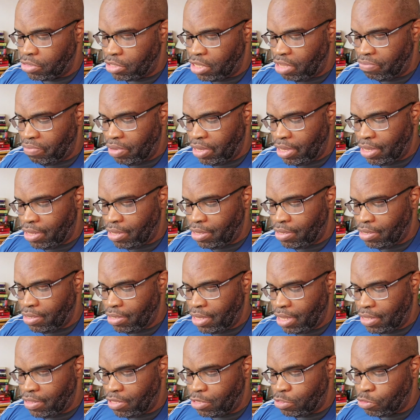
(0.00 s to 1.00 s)
living in
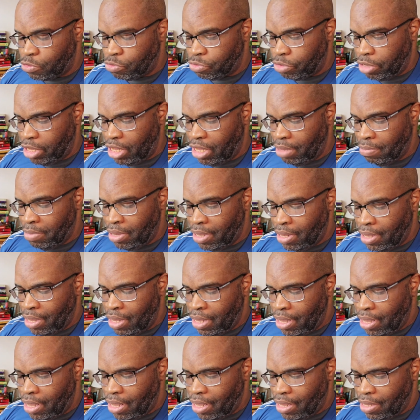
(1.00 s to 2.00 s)
the dream,
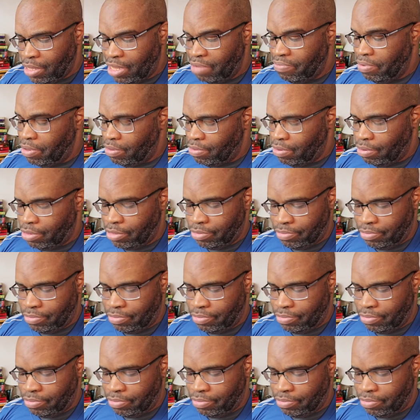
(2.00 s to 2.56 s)
living.